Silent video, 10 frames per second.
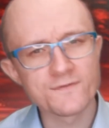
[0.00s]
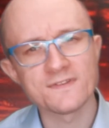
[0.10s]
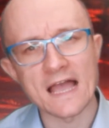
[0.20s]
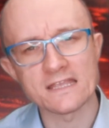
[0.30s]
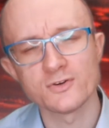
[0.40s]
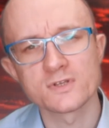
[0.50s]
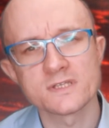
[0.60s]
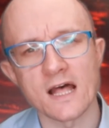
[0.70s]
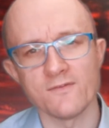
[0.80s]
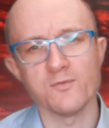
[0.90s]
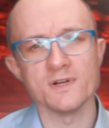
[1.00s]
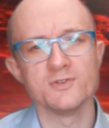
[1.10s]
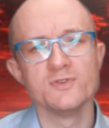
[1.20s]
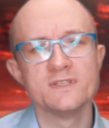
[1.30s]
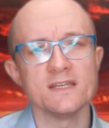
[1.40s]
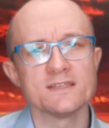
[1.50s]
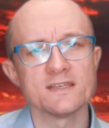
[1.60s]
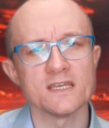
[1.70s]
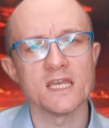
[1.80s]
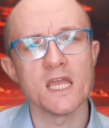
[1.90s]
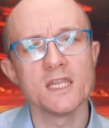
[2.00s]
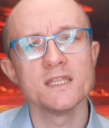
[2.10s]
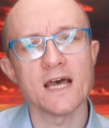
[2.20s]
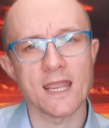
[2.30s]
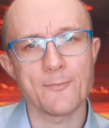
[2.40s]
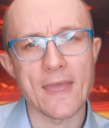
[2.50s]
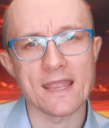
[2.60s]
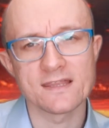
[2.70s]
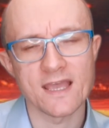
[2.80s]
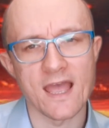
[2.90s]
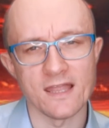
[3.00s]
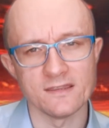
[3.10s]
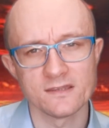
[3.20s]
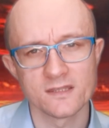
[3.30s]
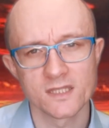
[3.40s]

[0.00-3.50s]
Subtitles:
reflect yourself what you did in the night back then,